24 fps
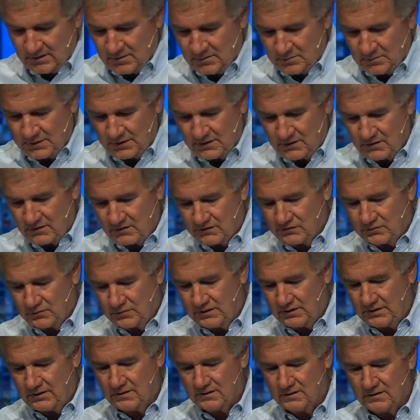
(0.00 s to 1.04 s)
because
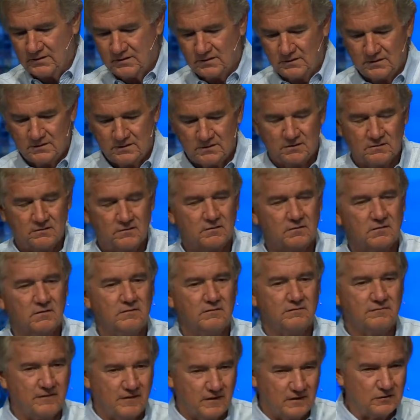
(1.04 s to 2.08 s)
we
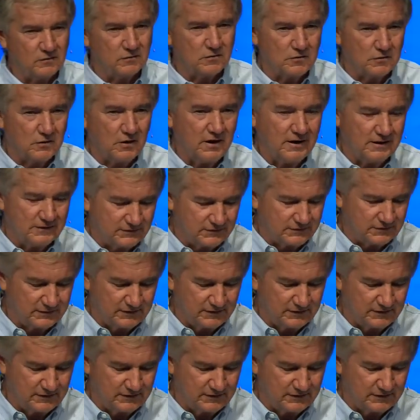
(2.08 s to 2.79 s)
follow Christ.